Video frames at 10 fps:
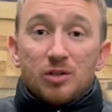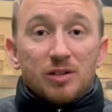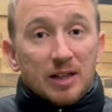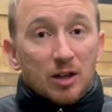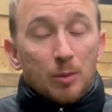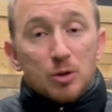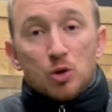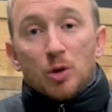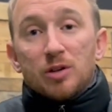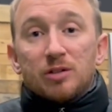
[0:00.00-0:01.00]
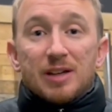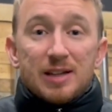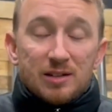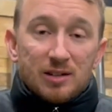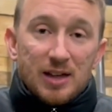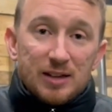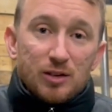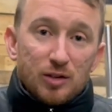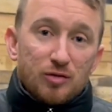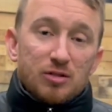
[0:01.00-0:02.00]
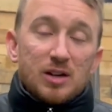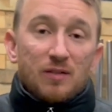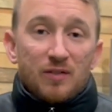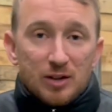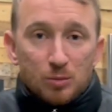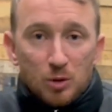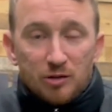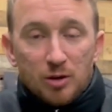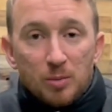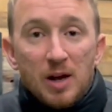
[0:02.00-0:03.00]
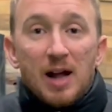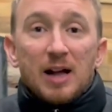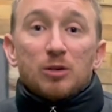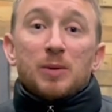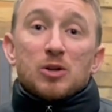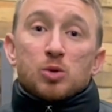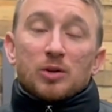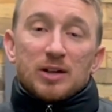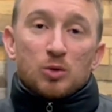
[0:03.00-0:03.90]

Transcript: then come and join us inside the Three Facebook group. I'll speak to you all next